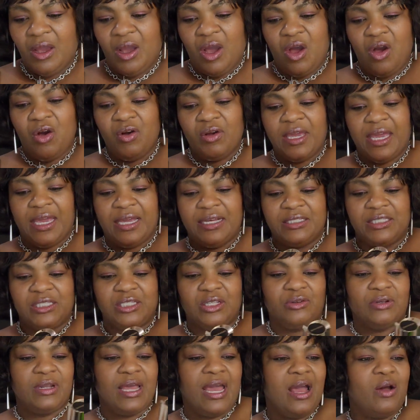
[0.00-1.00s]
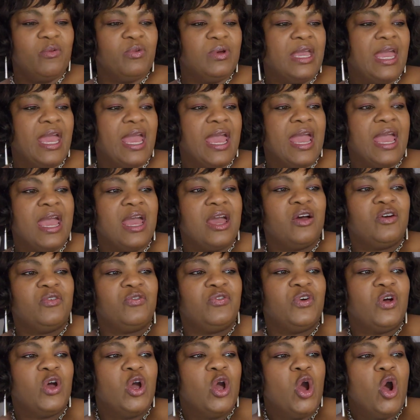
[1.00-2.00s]
Okay, so now we
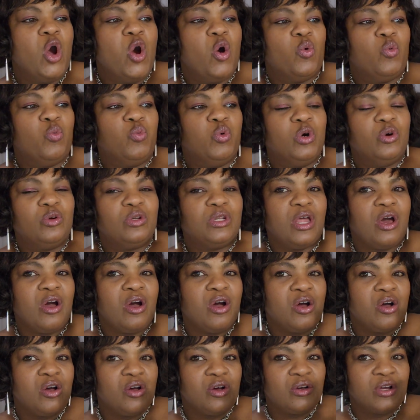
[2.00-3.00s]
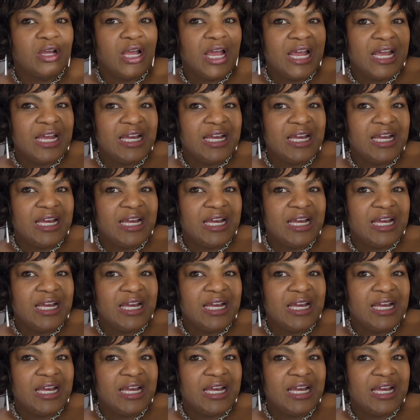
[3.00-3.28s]
have Wūlóng